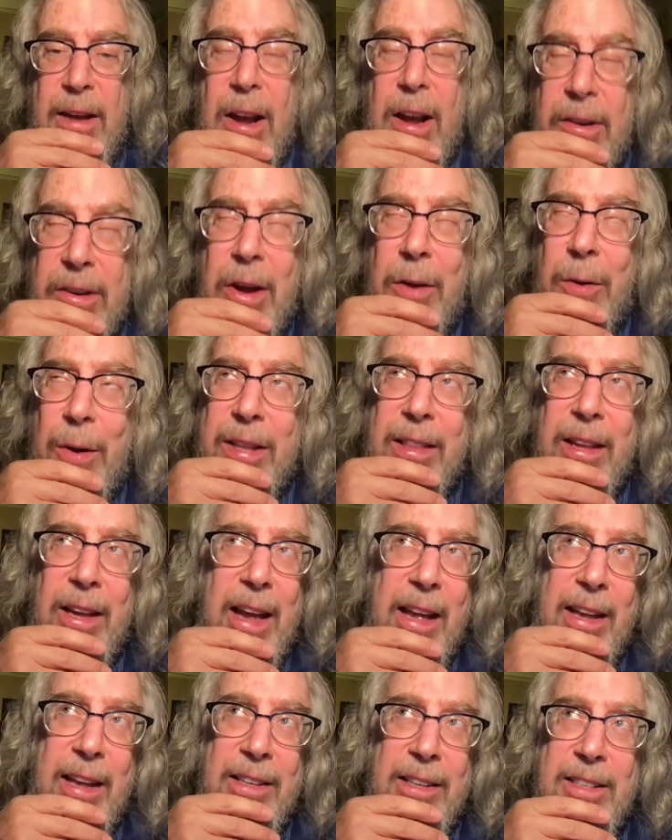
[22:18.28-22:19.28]
No, and
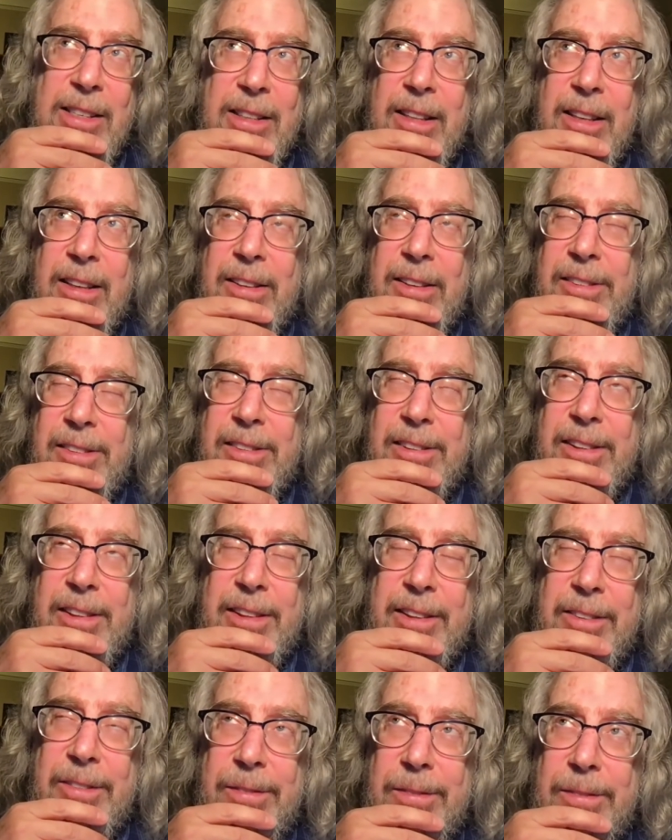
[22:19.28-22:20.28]

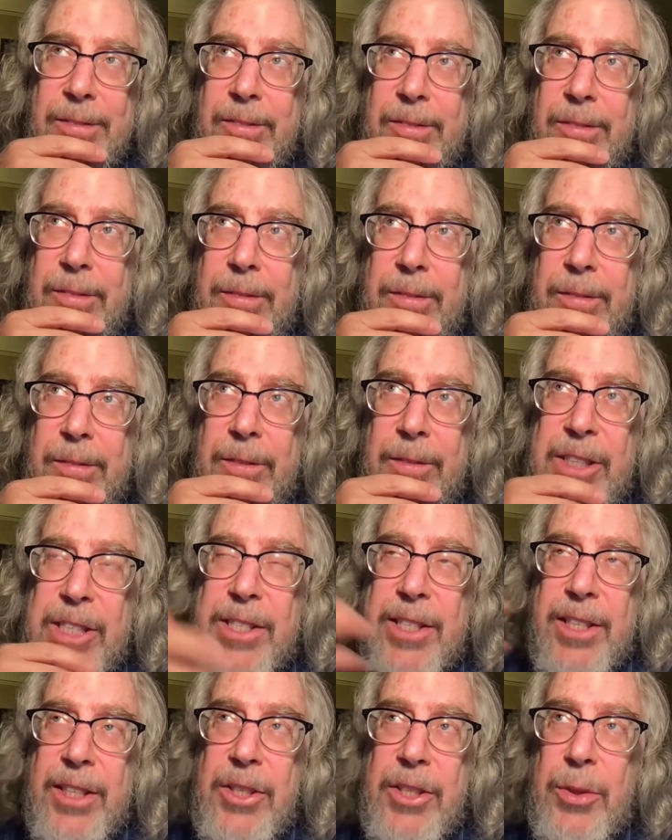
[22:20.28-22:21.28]
the
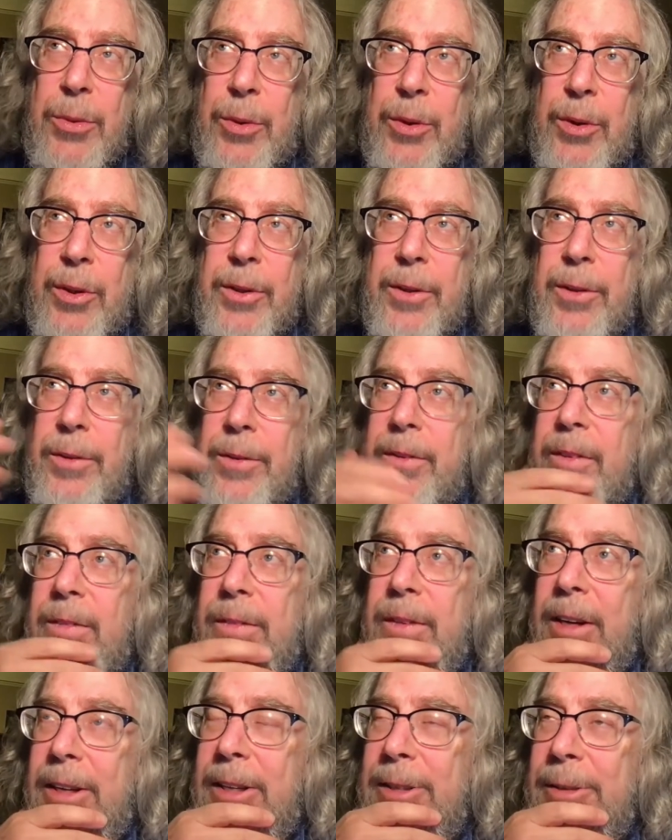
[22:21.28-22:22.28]
residual
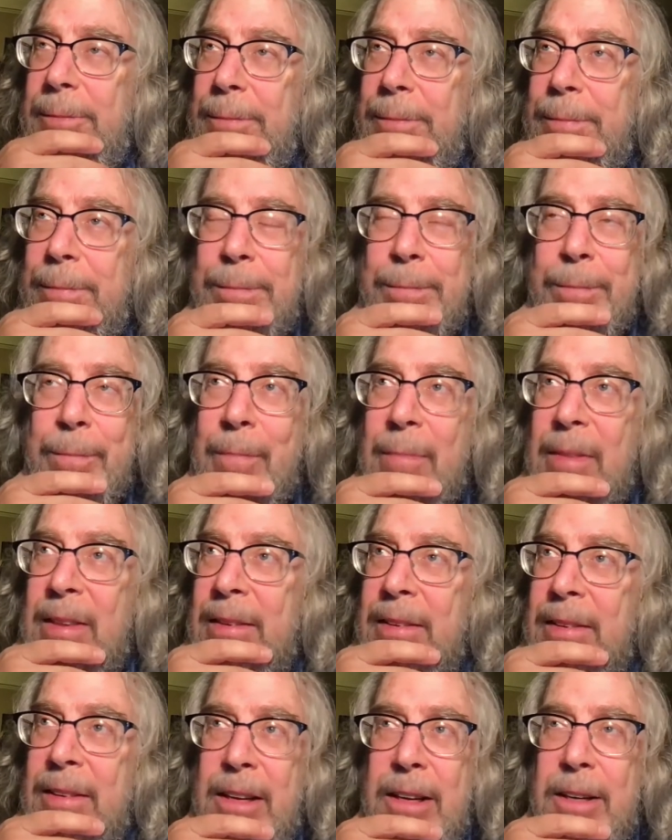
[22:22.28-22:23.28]

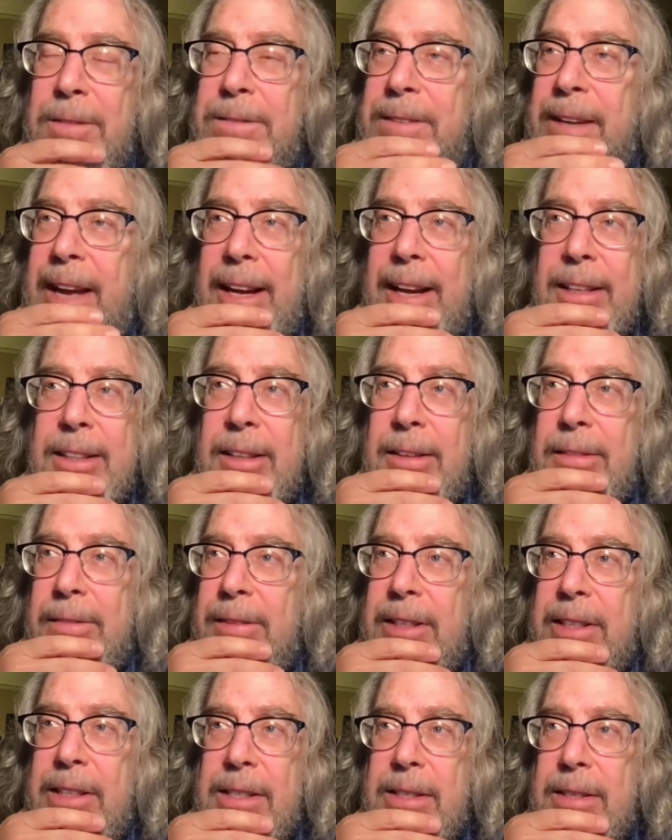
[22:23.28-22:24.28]
effect of
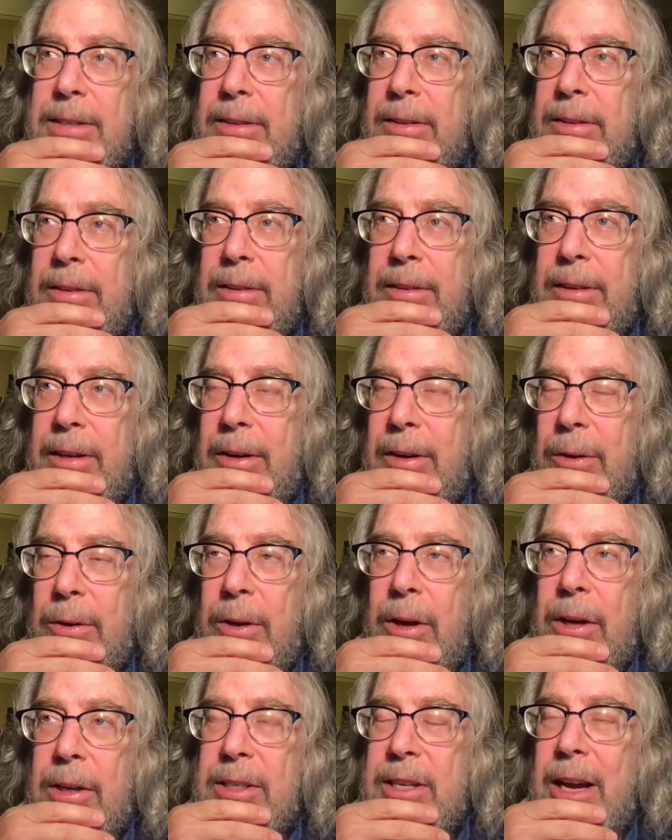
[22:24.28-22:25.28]
these,
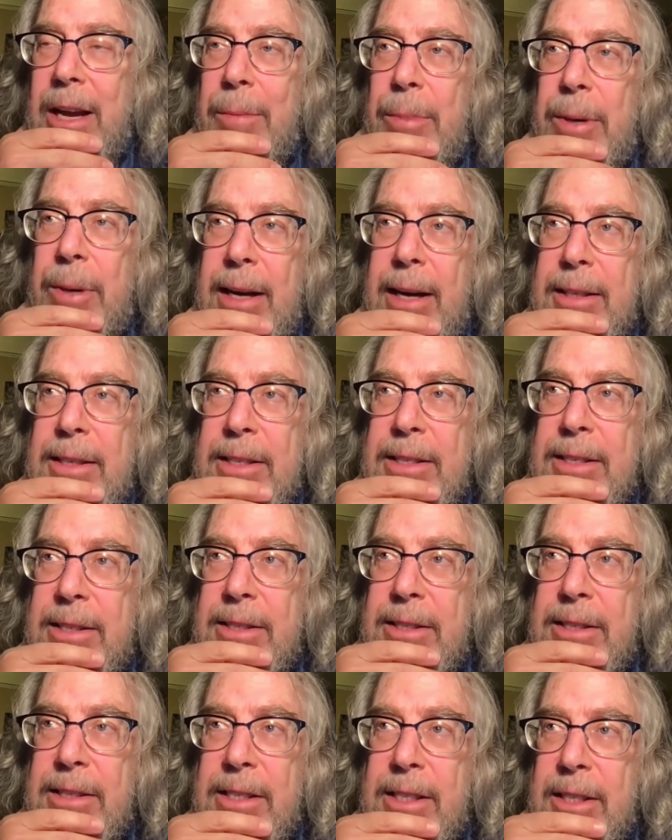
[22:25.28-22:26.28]
long-time
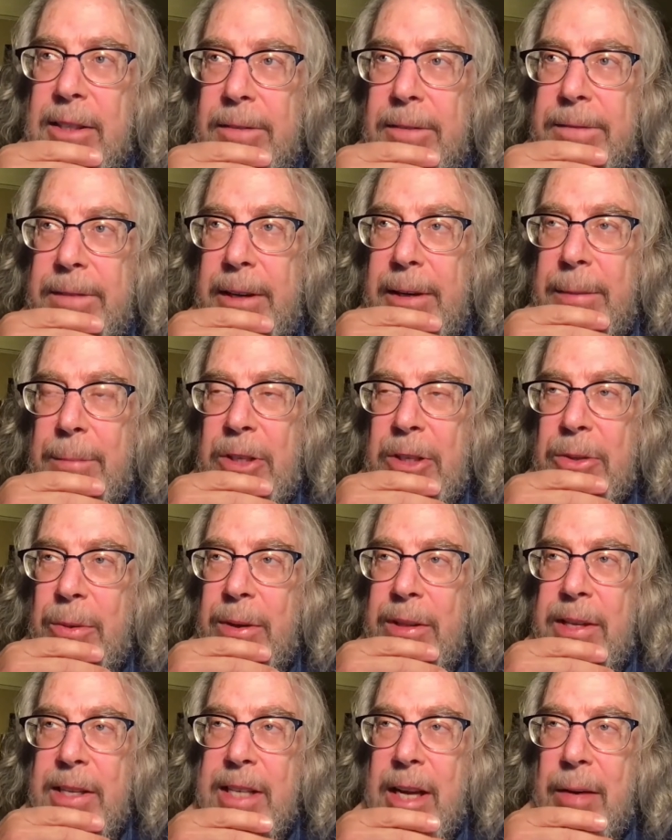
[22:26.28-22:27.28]
practices is still very much
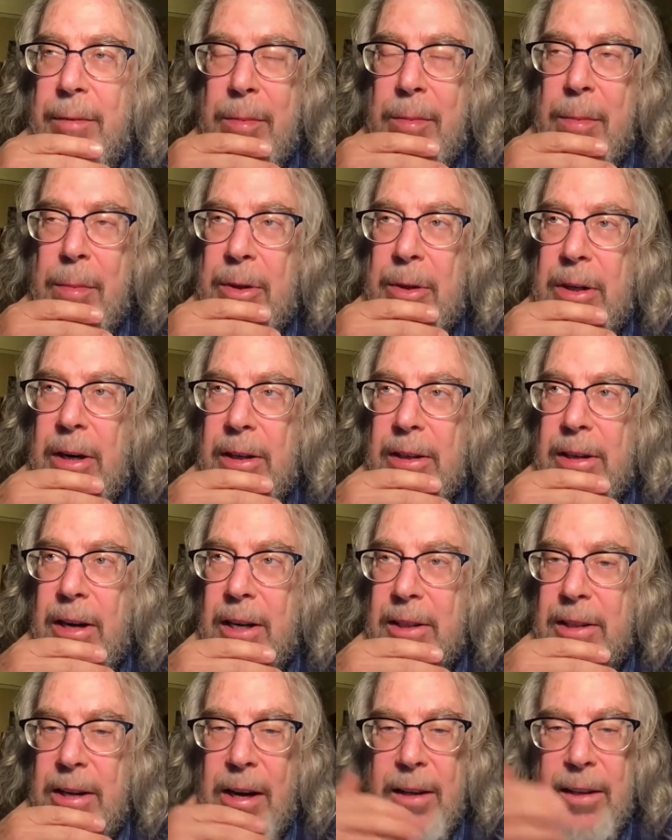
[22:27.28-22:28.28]
with us. I remember our
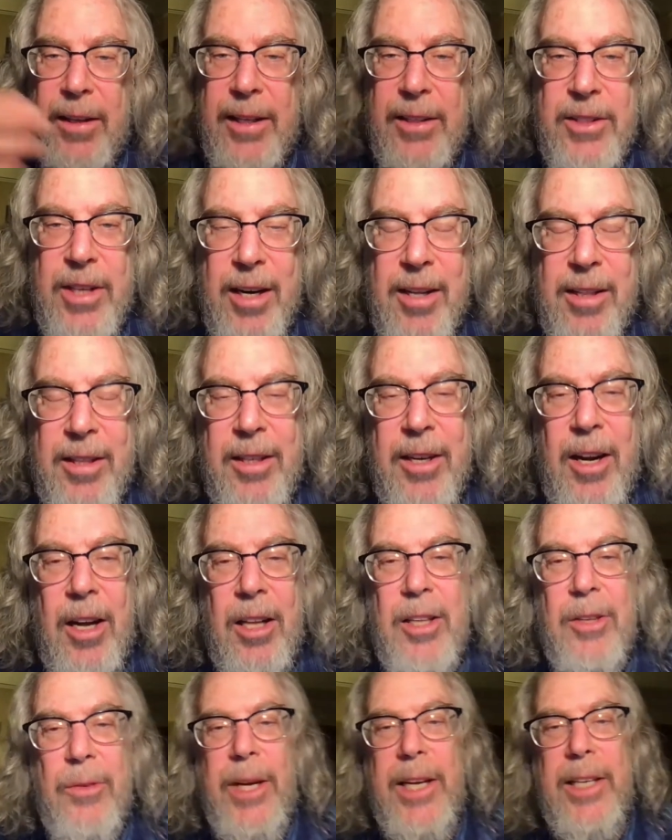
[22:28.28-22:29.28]
colleague Jonathan
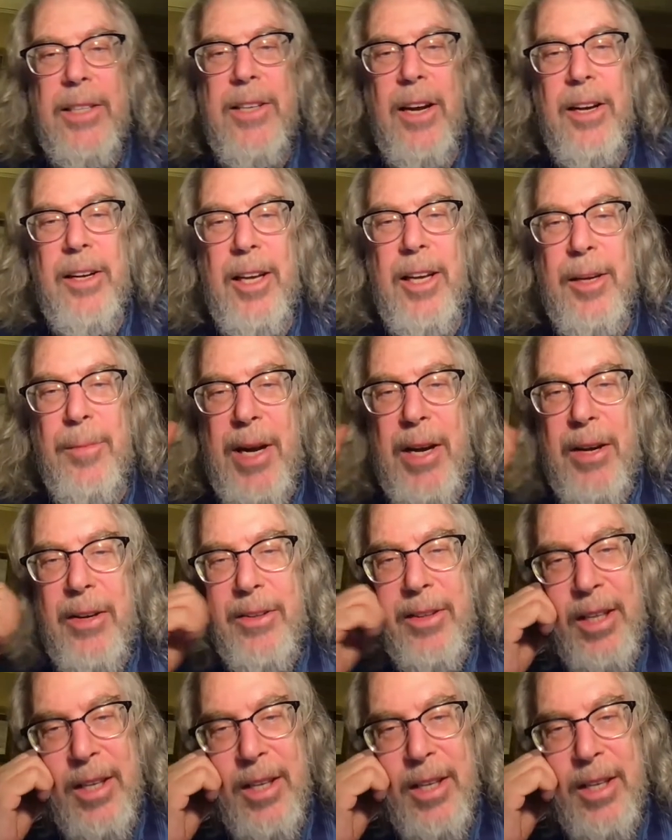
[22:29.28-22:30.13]
Holloway talking about,